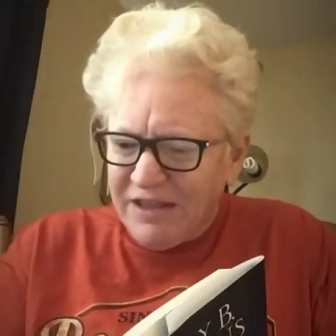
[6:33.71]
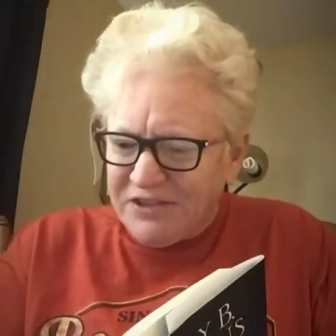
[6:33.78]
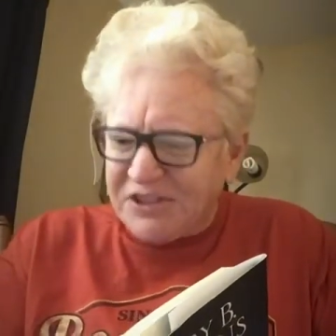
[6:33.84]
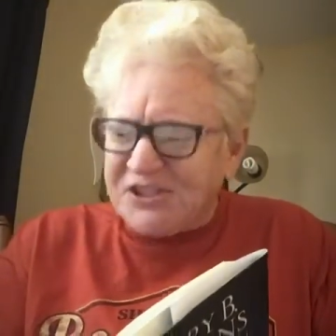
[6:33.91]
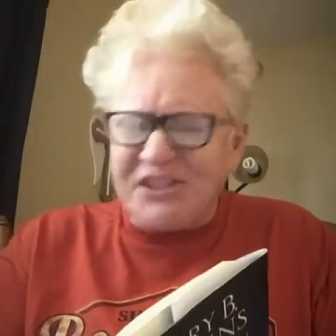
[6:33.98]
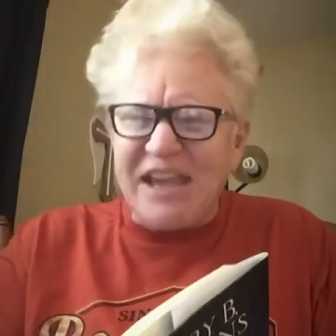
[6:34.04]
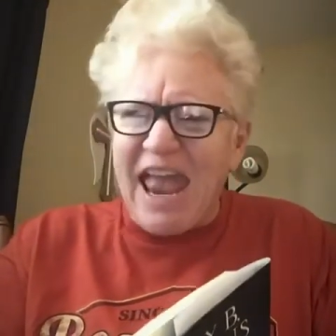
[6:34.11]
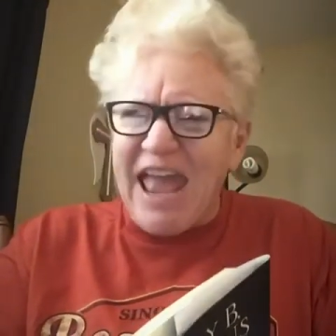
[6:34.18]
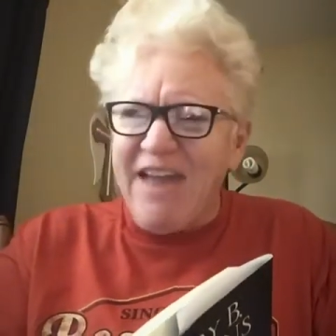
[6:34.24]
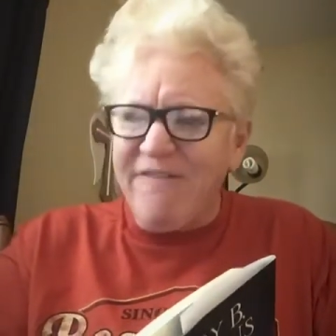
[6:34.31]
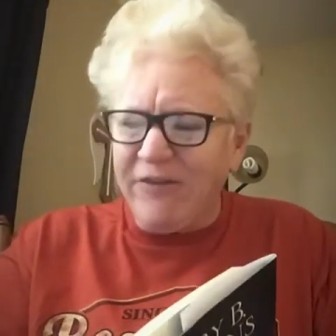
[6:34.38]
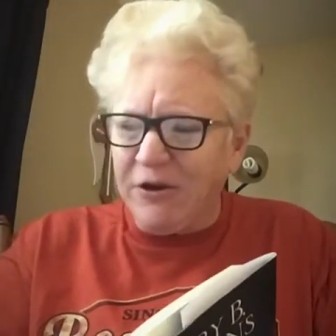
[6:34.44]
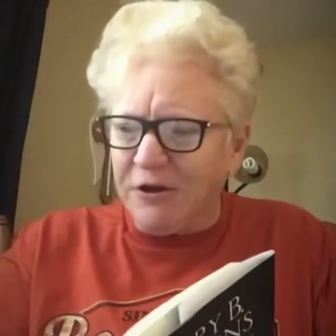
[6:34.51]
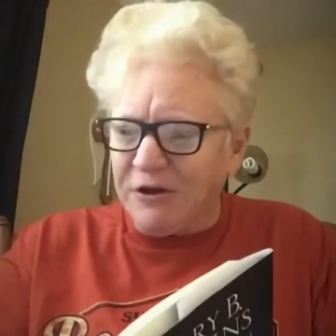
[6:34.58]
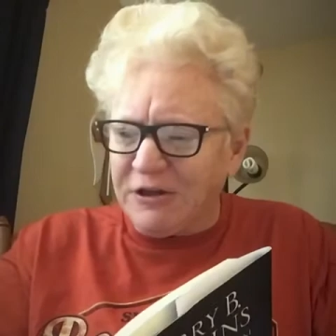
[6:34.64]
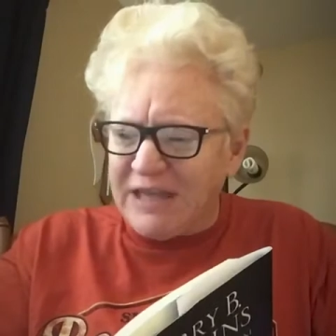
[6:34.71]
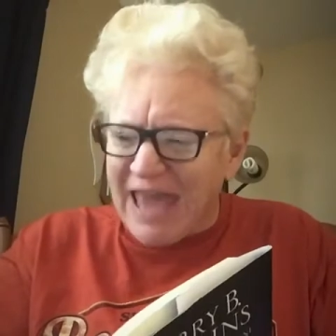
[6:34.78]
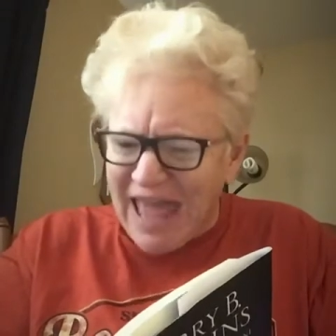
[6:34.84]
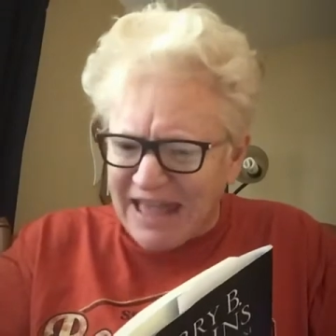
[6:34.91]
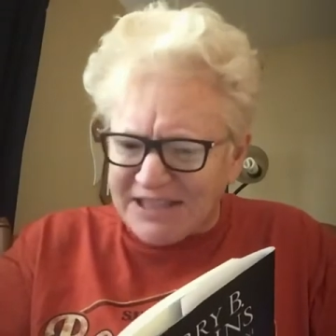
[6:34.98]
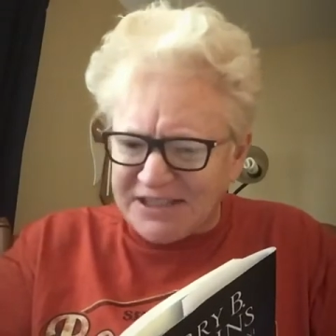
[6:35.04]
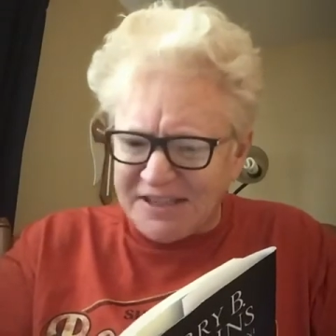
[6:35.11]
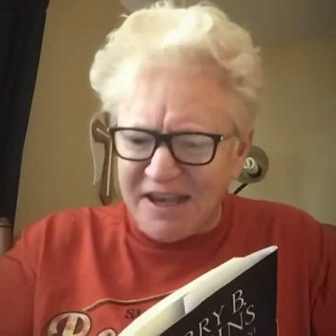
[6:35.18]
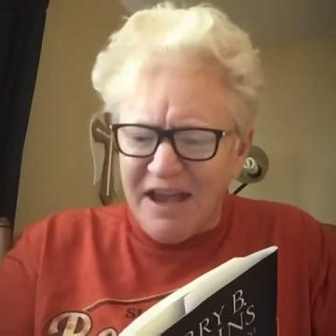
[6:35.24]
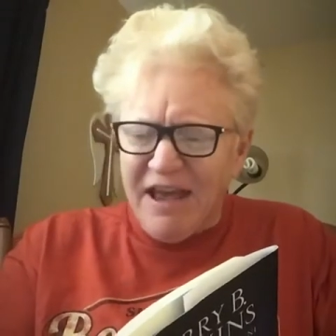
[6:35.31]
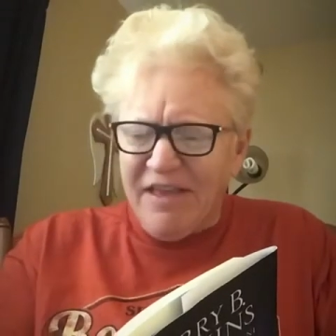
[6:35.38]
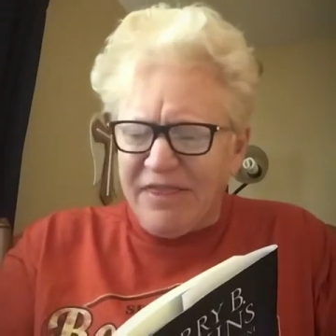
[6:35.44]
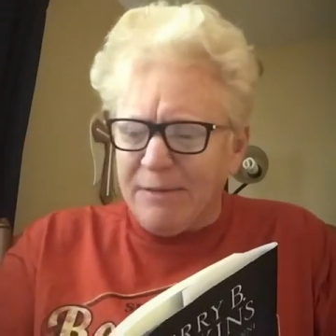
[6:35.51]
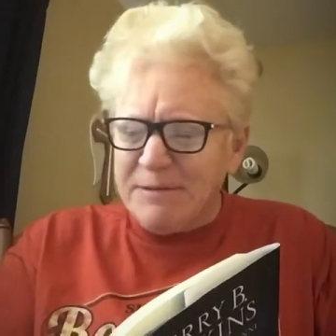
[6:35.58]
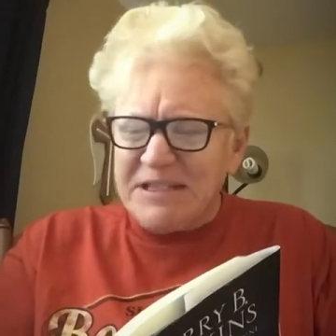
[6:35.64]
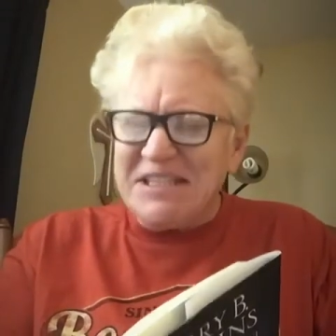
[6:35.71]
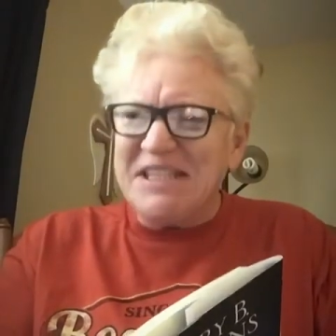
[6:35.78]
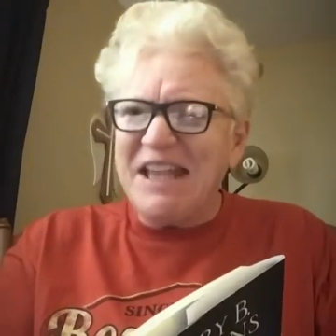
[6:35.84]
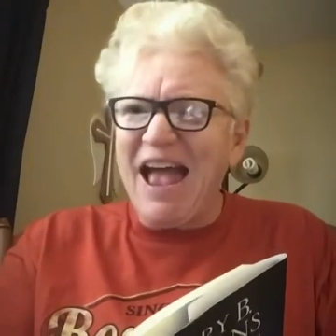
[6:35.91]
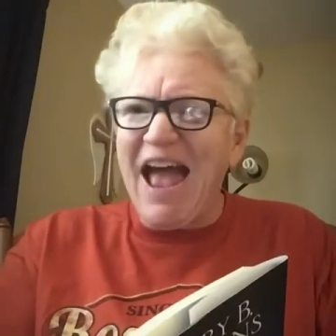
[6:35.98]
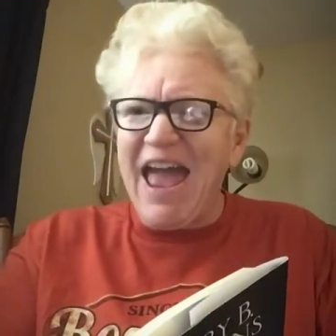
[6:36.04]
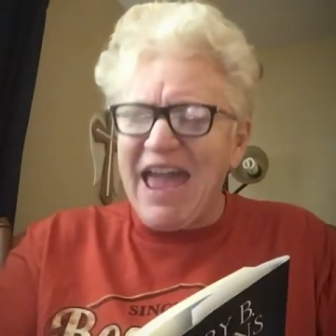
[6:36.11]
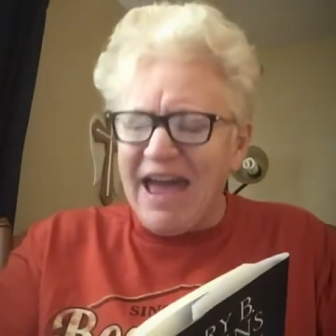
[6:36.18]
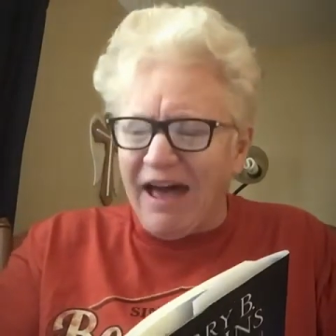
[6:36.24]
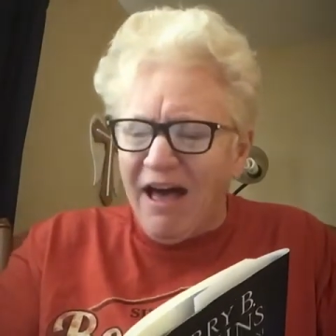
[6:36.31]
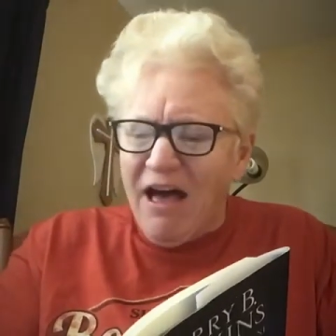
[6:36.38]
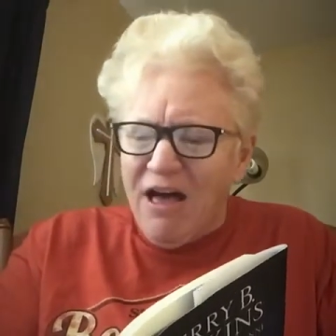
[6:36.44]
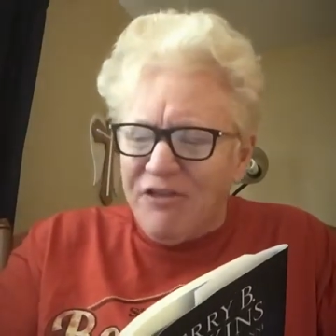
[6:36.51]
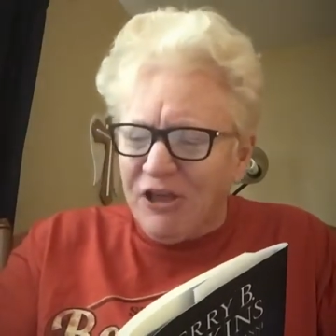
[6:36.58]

The Savior, yes, the Messiah,